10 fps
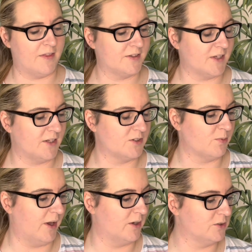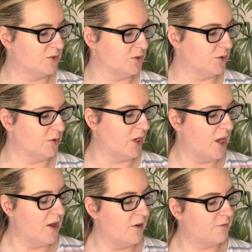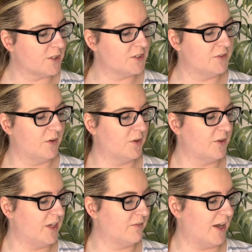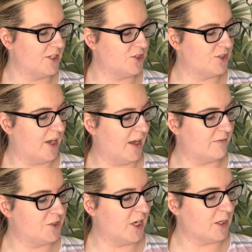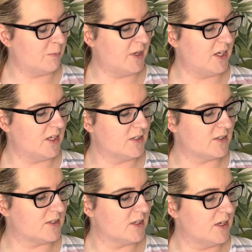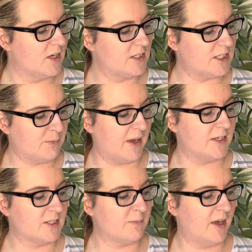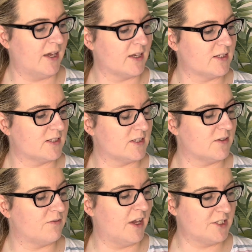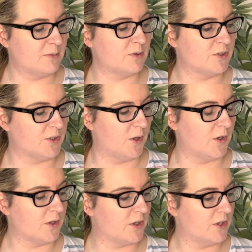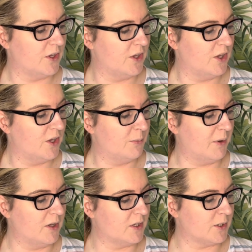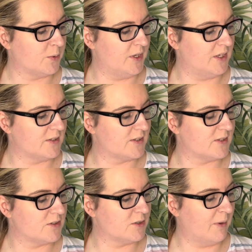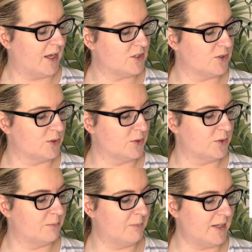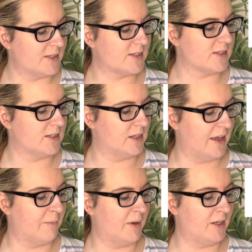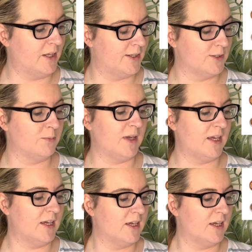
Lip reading: the side as well. So first of all, they advise you to have chickpeas, spice mix, vegetable stock, bulgur wheat, tomato, mint, lemon, halloumi,